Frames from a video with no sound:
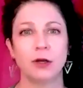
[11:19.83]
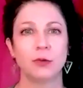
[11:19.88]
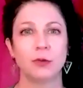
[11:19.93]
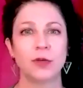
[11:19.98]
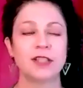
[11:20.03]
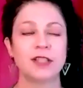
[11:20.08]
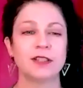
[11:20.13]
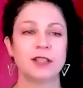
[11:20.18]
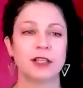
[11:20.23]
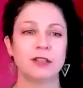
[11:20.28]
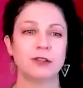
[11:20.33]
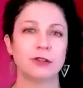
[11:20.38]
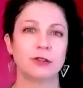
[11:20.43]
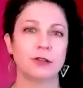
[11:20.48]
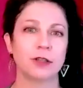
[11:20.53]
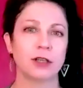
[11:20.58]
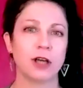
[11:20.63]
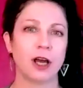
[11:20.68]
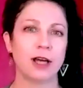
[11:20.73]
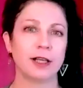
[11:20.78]
we center
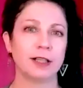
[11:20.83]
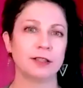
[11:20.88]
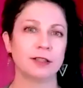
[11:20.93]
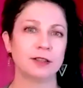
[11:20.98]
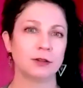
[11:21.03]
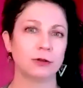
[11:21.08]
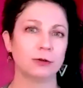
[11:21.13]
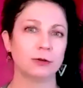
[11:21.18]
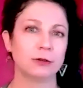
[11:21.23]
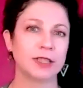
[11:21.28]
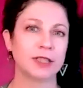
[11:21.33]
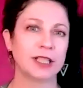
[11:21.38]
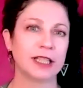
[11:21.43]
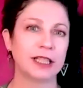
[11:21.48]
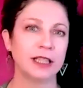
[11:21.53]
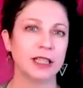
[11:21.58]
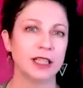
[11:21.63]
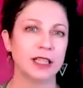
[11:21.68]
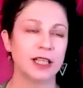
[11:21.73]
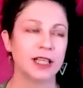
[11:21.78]
the goddess
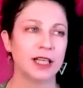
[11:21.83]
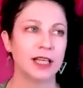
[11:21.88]
only.